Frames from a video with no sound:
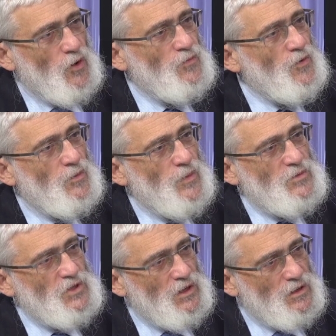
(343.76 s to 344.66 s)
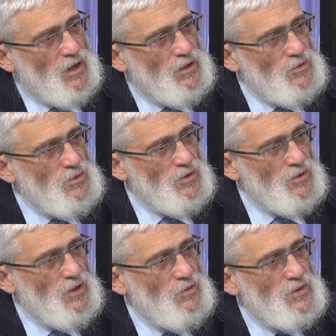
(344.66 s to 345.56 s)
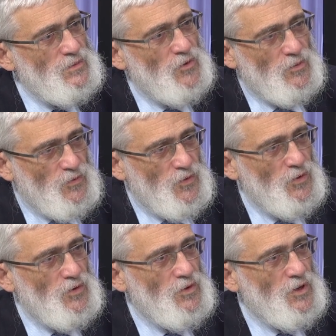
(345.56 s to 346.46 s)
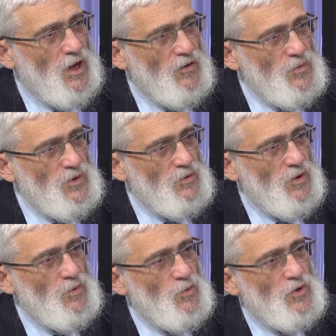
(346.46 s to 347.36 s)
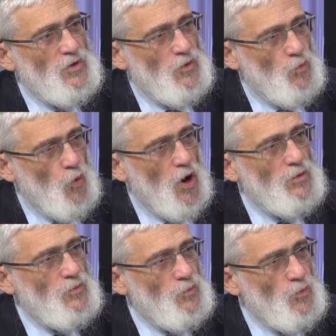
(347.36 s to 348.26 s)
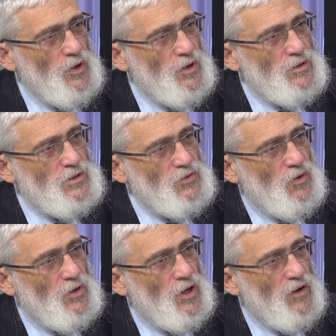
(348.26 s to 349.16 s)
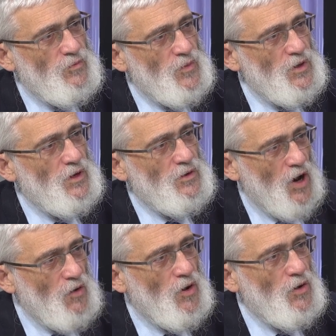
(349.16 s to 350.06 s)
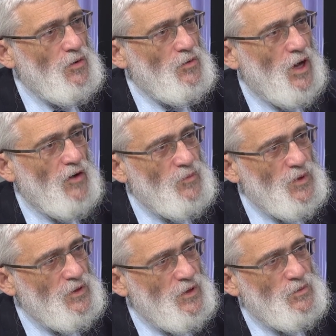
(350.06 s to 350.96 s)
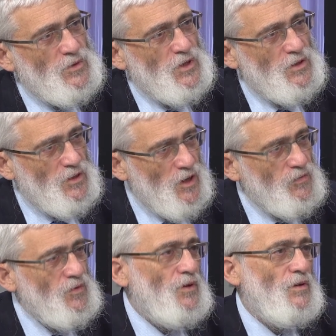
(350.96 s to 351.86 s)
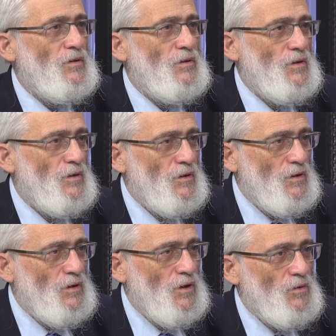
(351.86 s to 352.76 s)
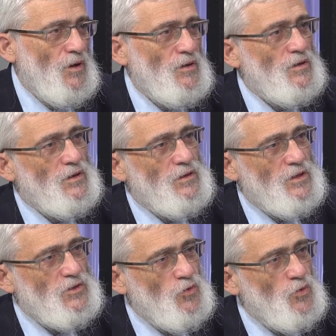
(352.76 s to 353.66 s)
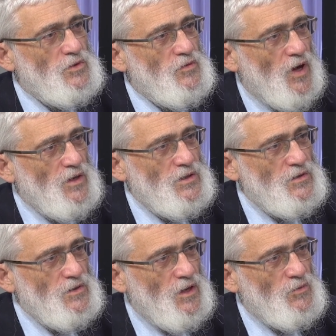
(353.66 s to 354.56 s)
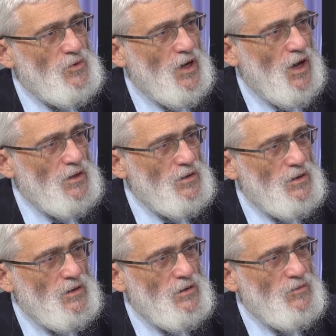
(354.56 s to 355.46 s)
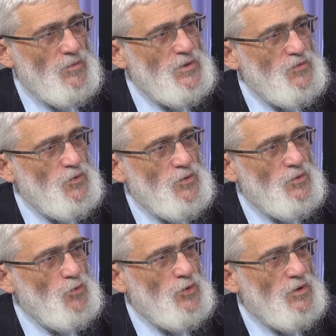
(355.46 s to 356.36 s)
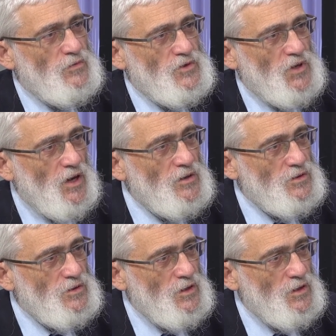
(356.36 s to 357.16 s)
for a Memshalat Achdut. He was not for a unity government. The Rebbe wanted a right-wing, strong government, a narrow government that was a definite, had scores of answers in that regard, and the Rebbe's view wouldn't have changed.